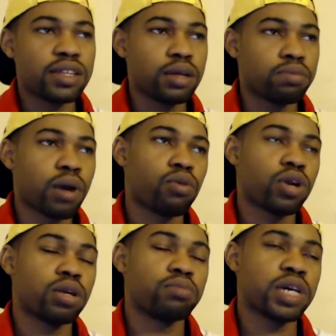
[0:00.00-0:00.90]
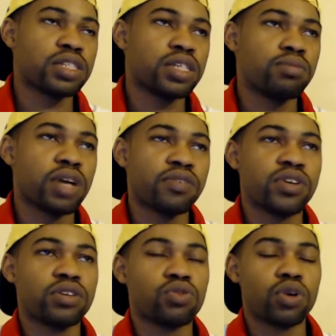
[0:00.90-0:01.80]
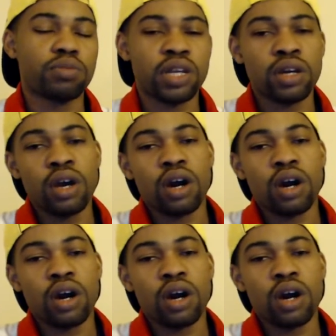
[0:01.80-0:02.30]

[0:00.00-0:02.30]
I think they're probably one of the best teams left in the tournament.